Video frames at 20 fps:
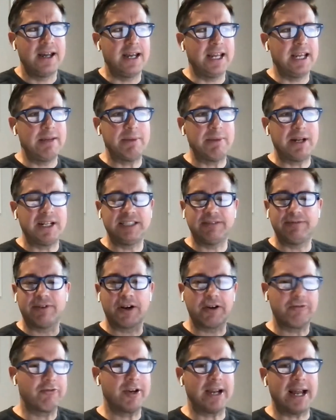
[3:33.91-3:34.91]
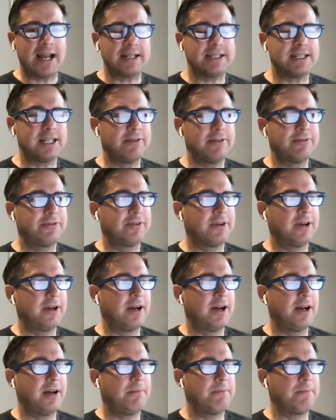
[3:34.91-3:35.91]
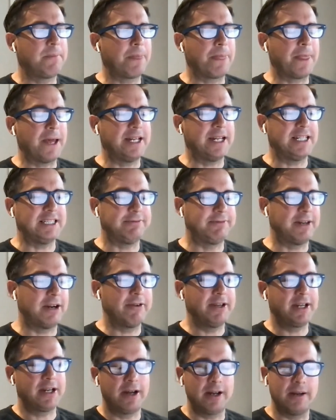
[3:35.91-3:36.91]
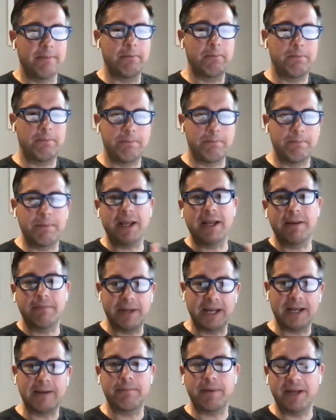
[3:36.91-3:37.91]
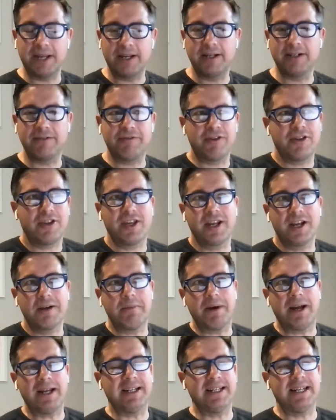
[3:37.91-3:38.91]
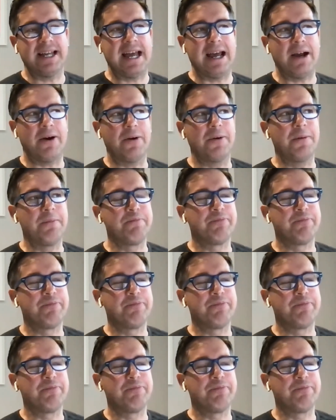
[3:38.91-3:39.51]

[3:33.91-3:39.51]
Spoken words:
Email is very reactive, and it's very kind of ping, ping, ping. And if you think about it now,